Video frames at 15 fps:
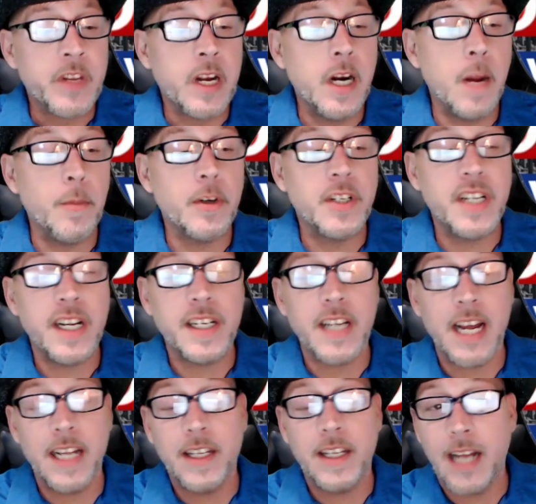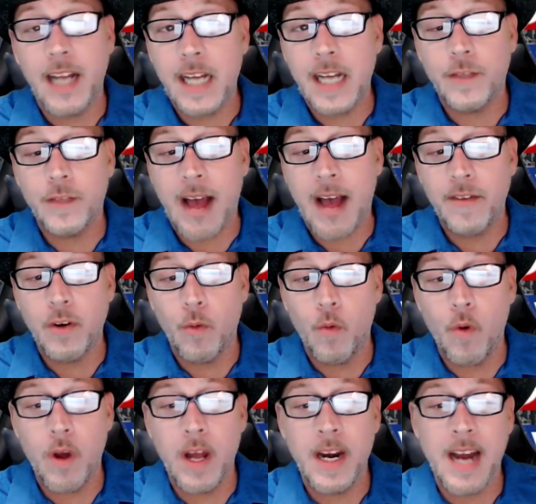Number 6, Intellects,
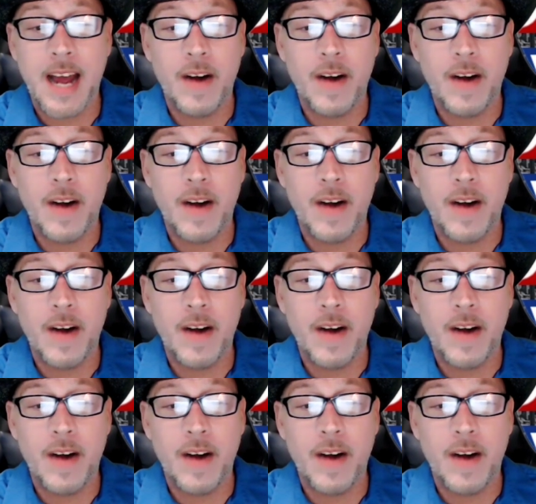5-1.